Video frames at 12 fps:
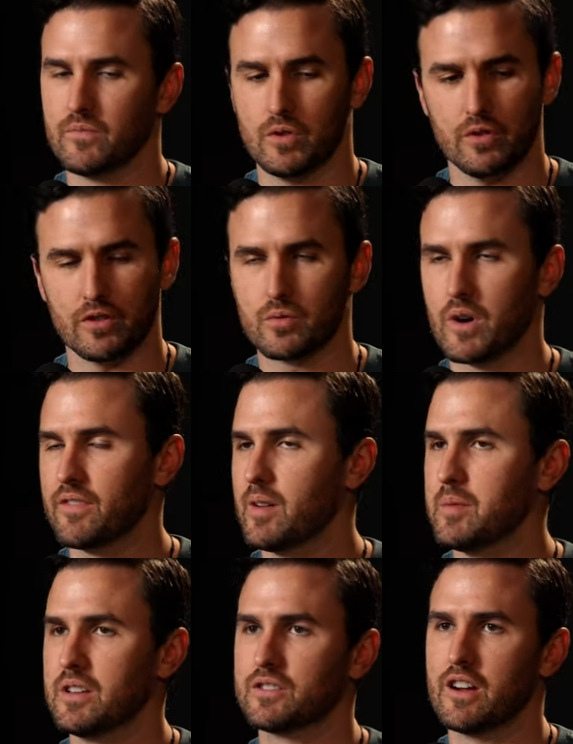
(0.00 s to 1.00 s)
You do the 25
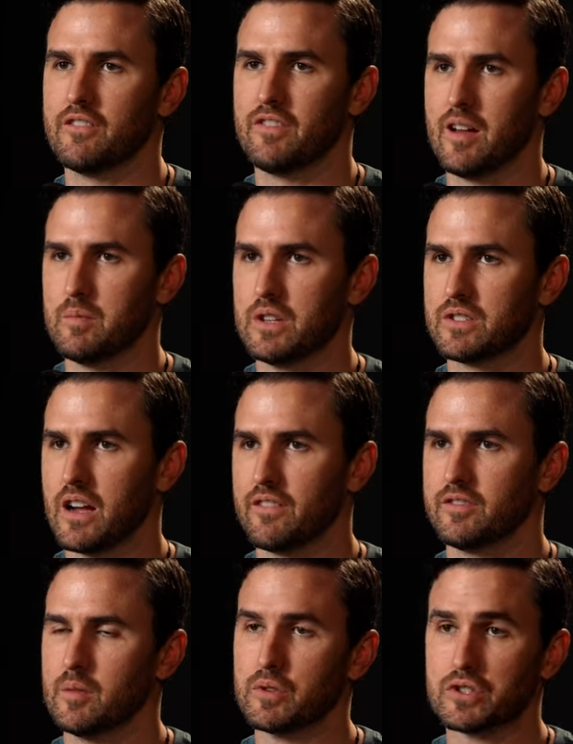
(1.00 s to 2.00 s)
minutes on, 5 minutes
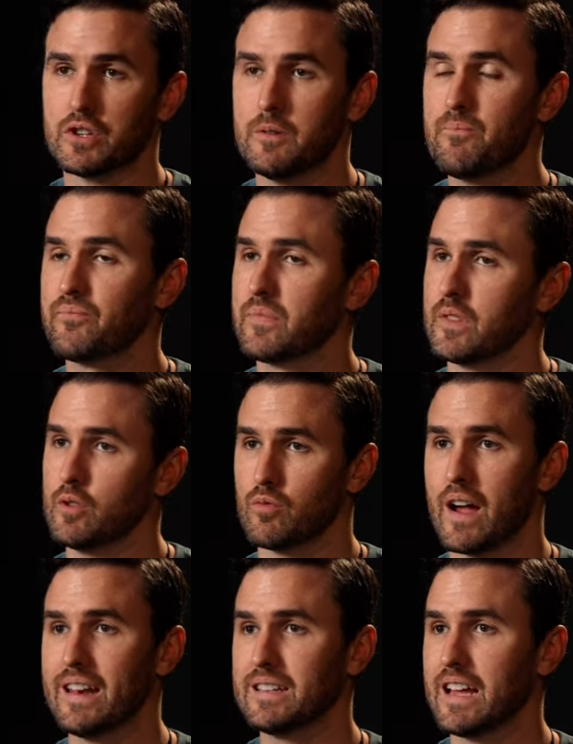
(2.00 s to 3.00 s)
off. Number two, you
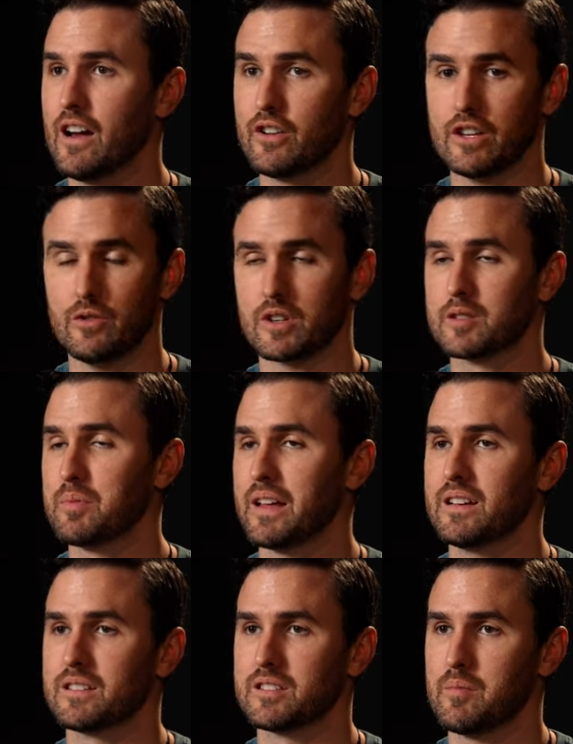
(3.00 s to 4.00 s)
write it down and you
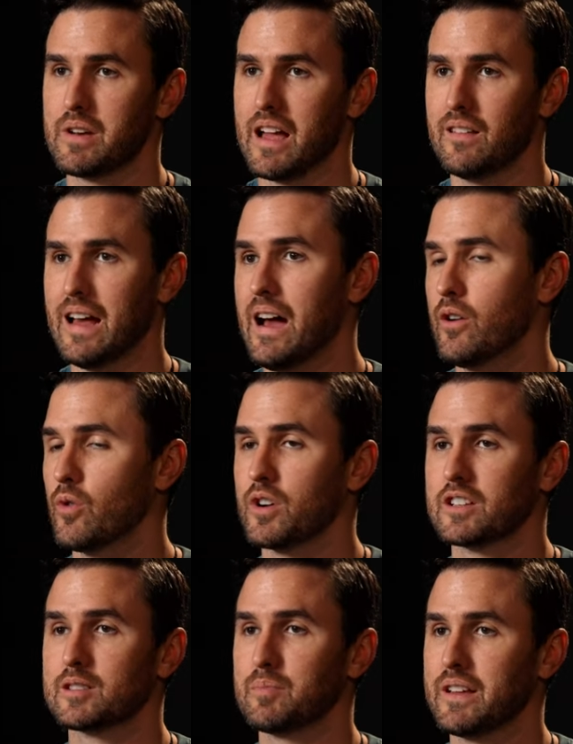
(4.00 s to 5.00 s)
explain it to somebody out loud or
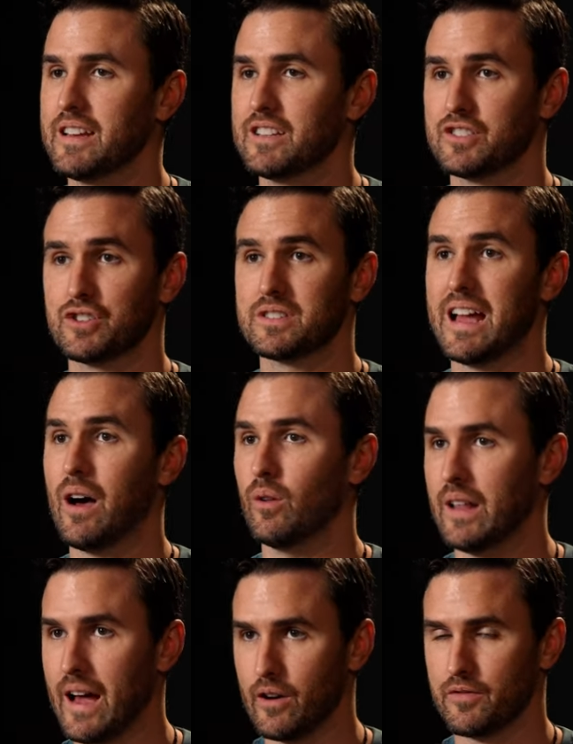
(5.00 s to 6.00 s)
explain it just out
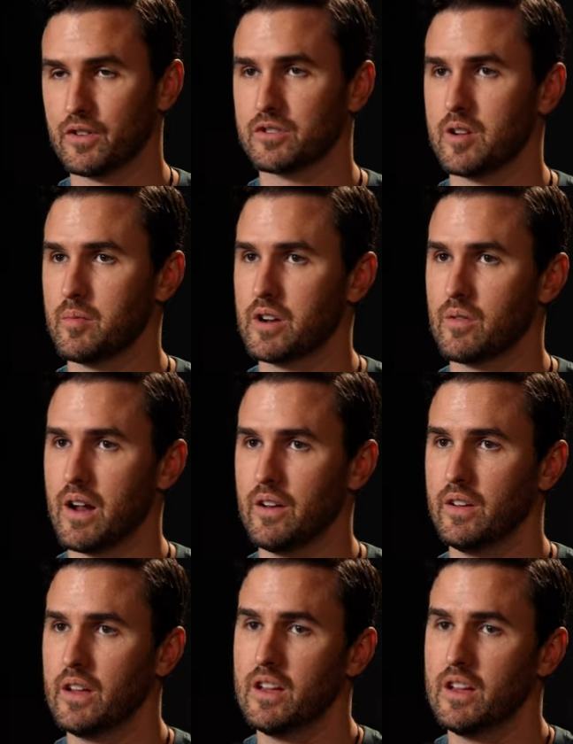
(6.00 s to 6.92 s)
loud if there's nobody around.